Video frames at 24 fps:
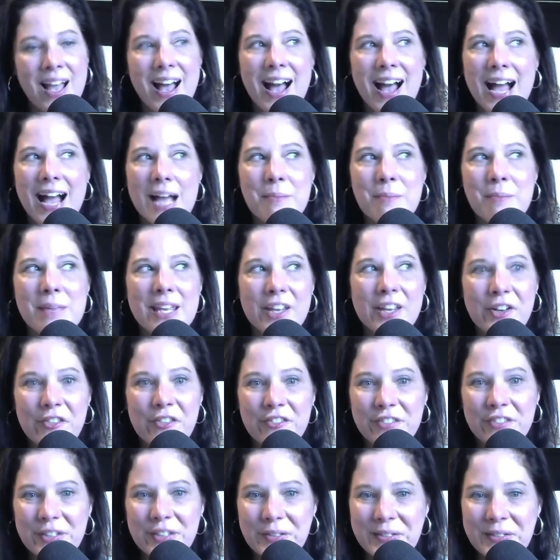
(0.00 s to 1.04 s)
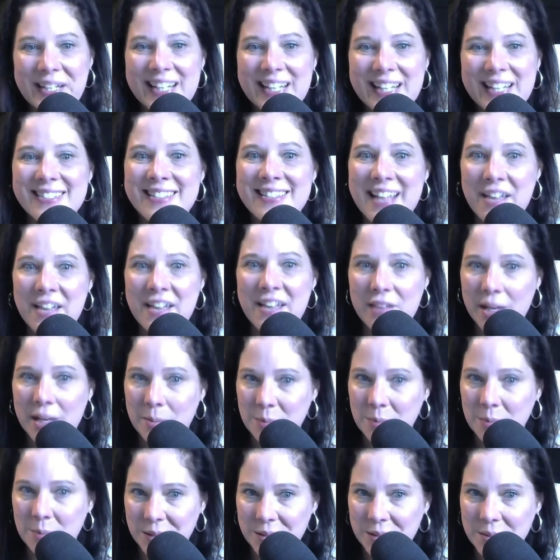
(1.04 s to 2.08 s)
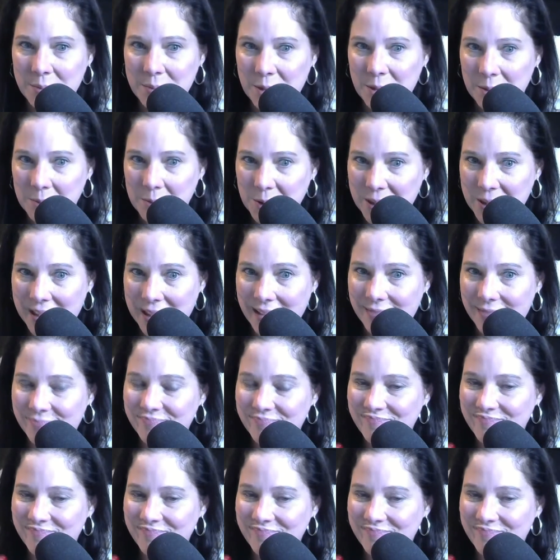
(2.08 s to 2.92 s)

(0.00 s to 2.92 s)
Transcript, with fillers: I'm interviewing Dave Hebler tomorrow morning.